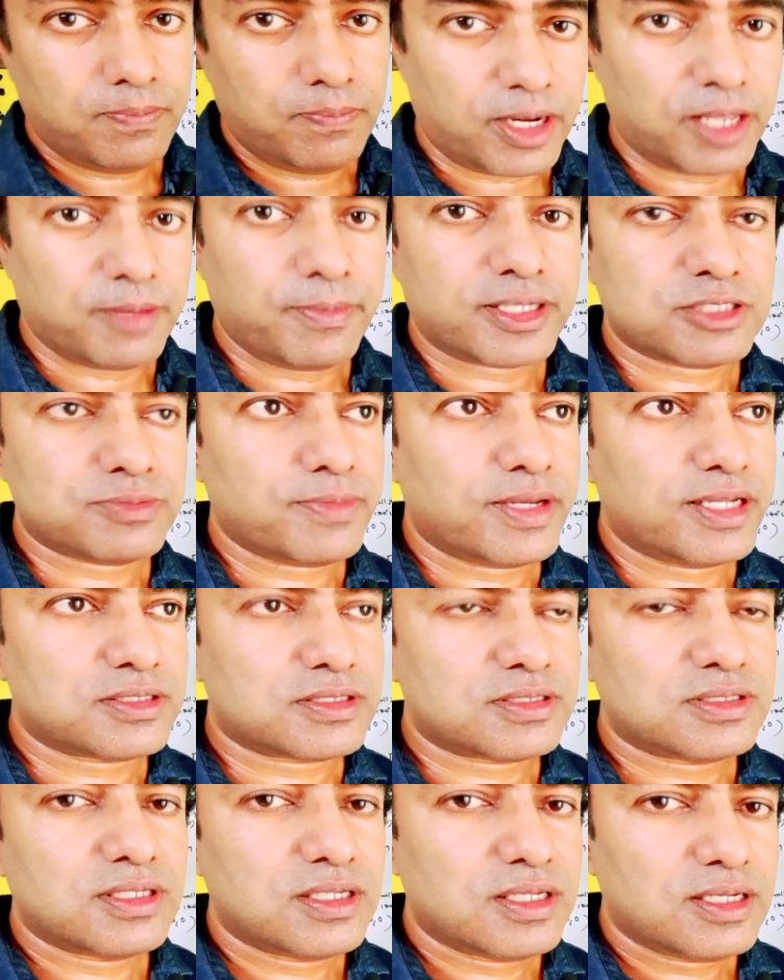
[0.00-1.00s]
Premix
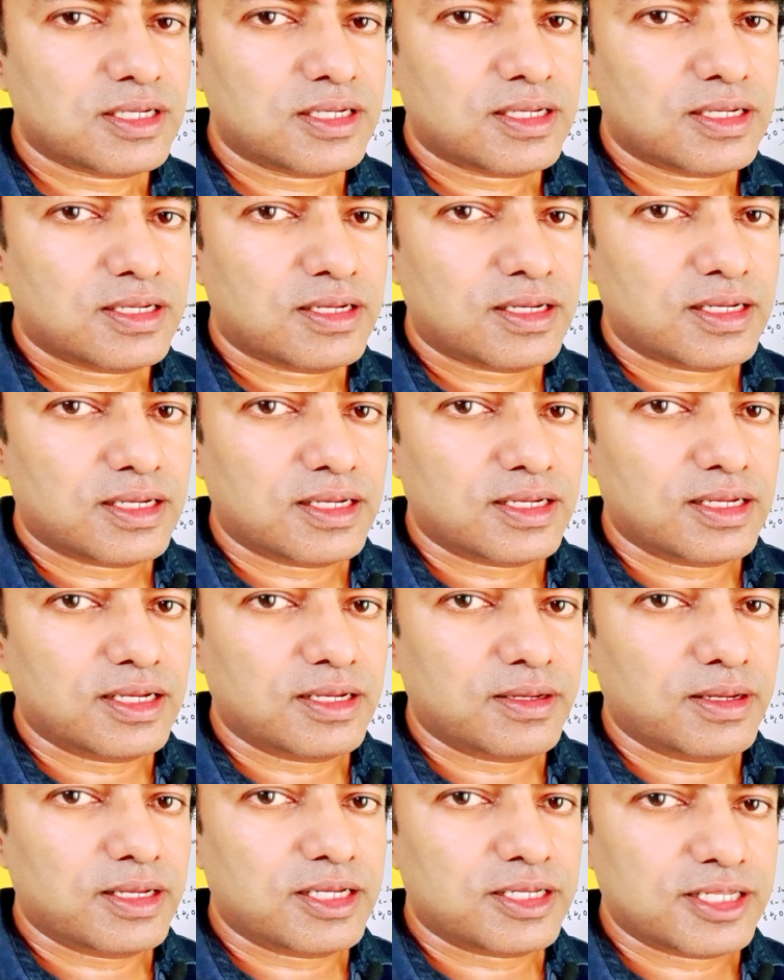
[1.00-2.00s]
means
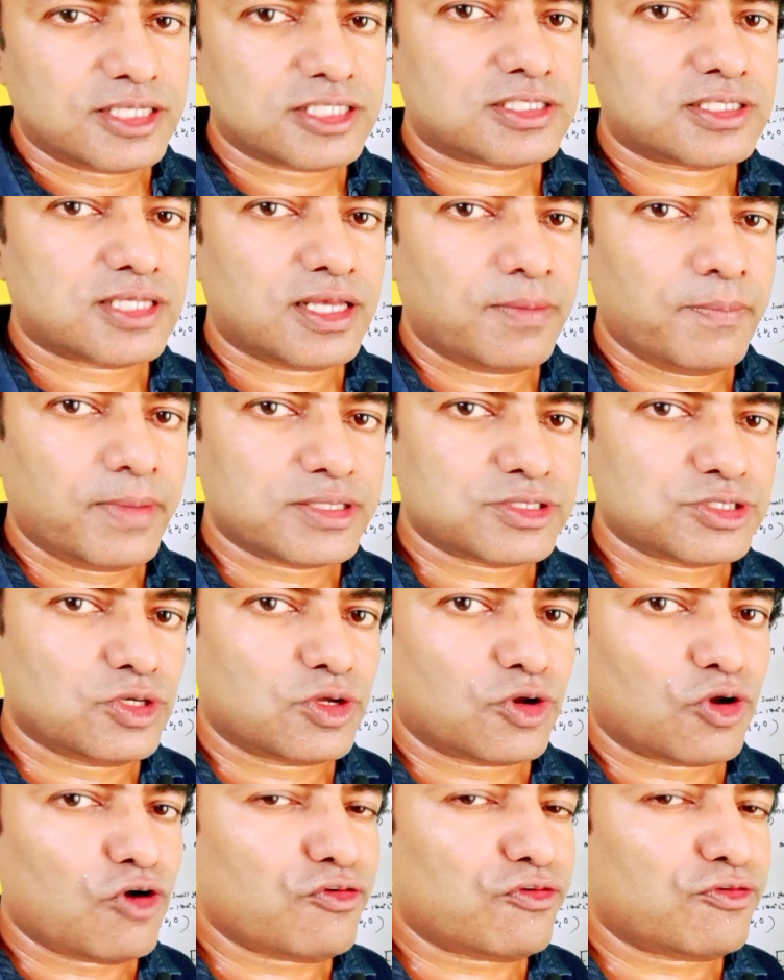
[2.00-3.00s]
it is a
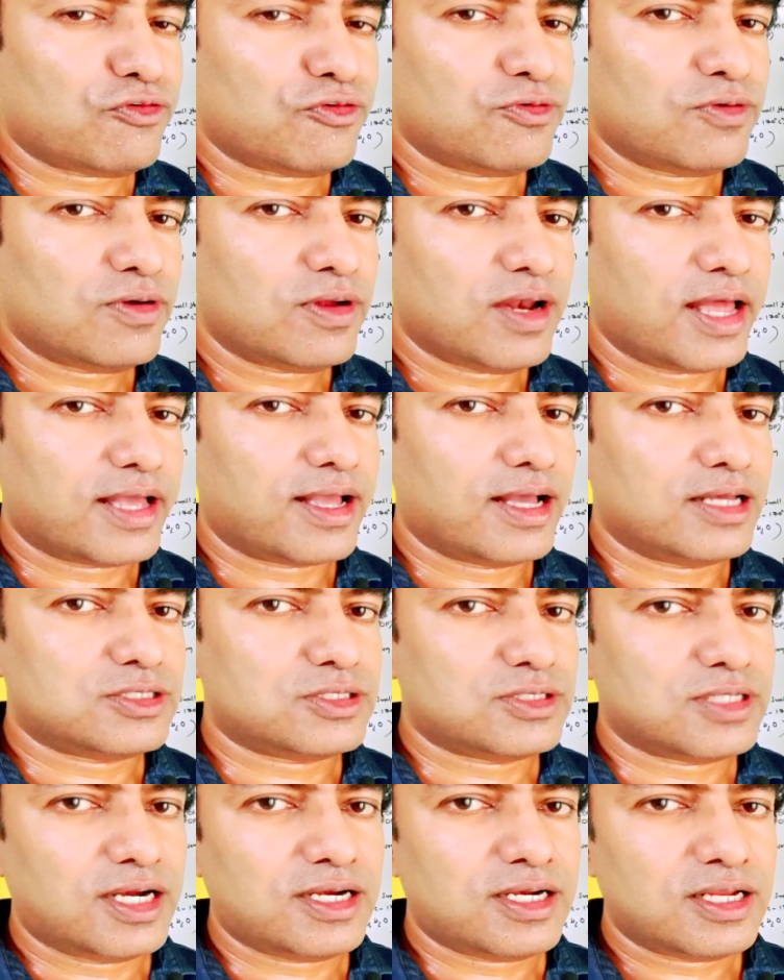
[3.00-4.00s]
mixture of, like I
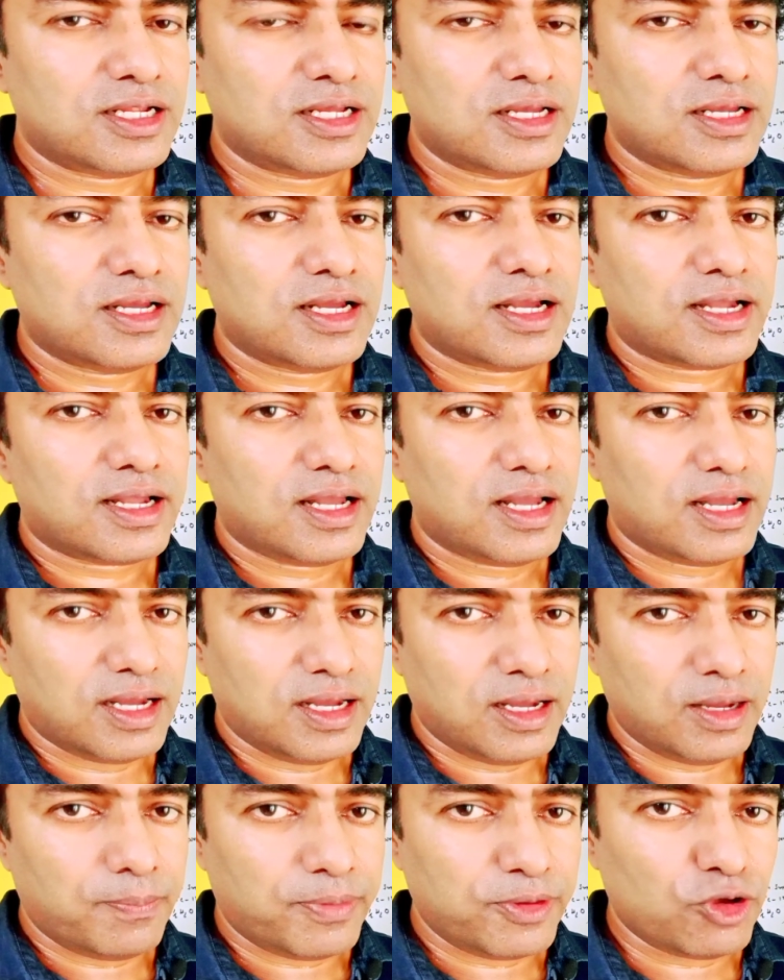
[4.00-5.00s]
said,
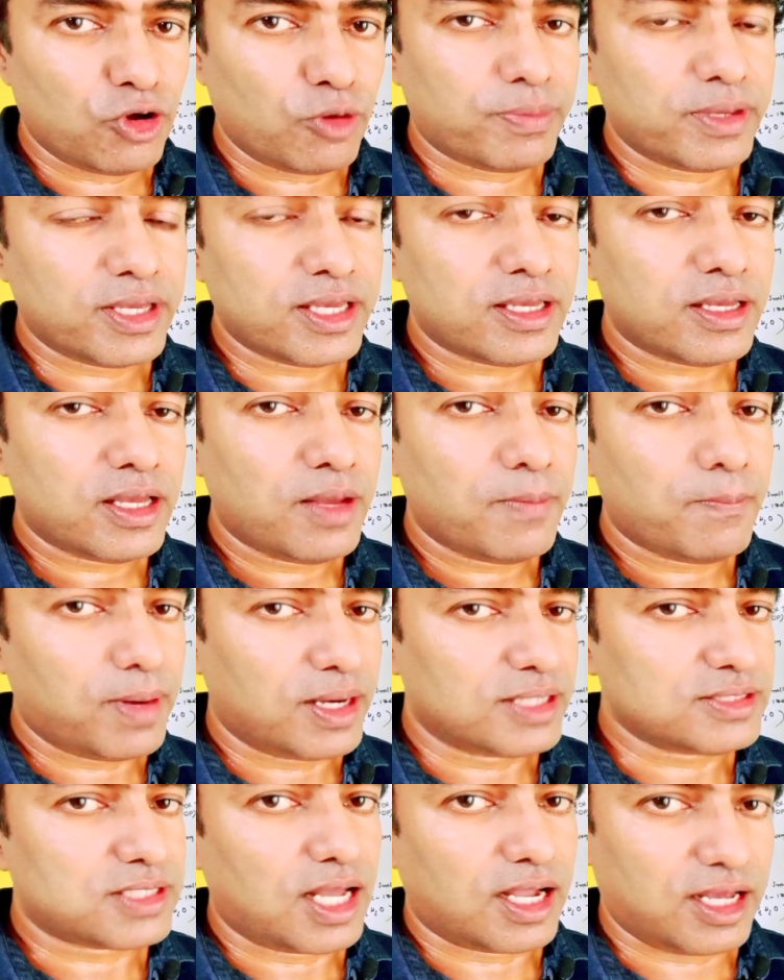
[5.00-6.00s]
uh, P O P
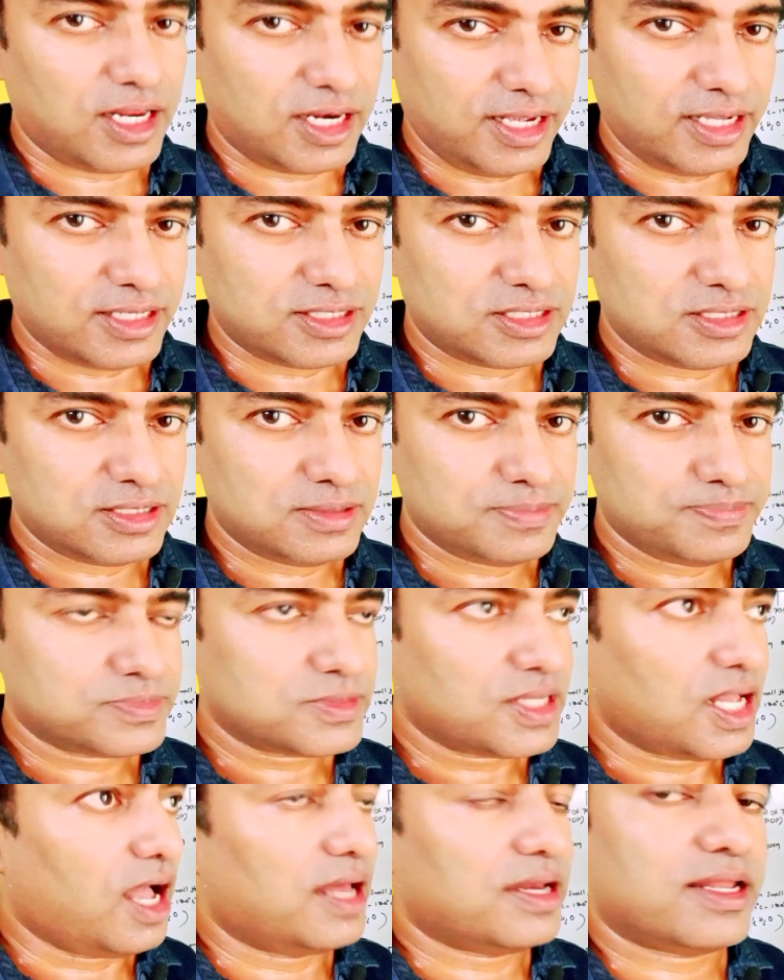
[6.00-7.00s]
plus aggregate,
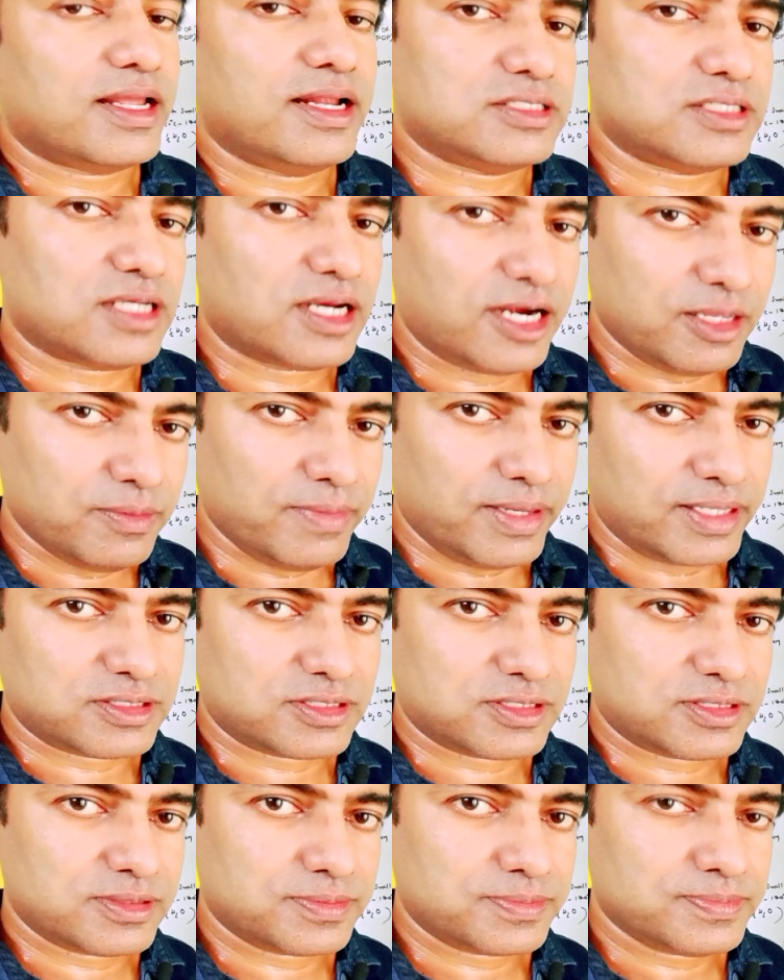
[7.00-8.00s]
and it is a ready
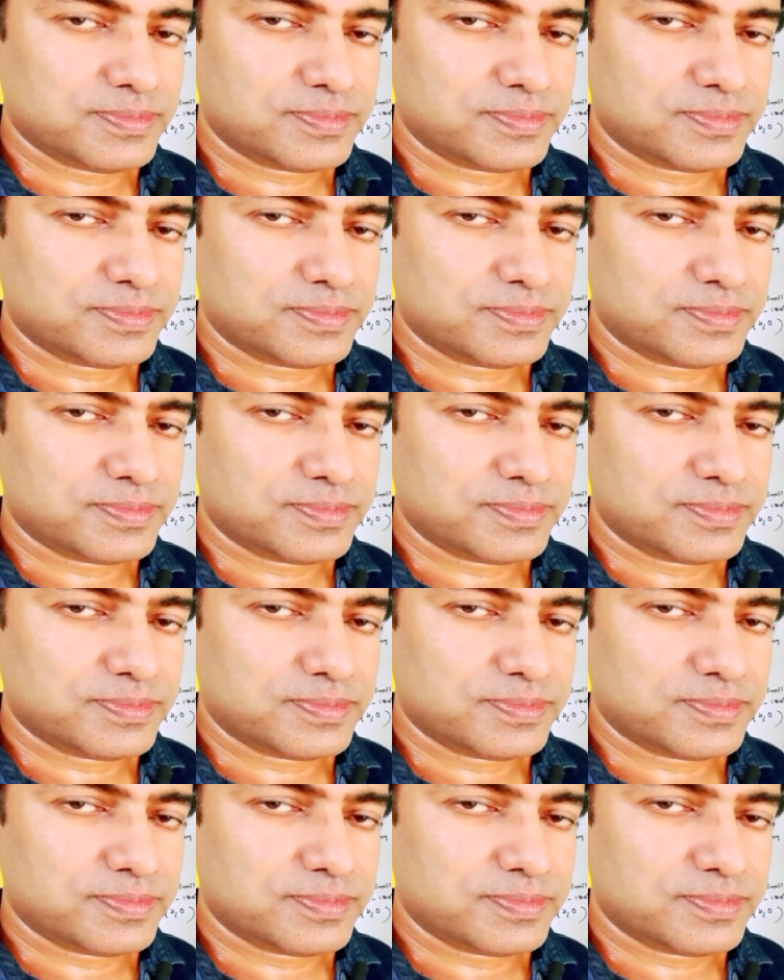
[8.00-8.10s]
mix.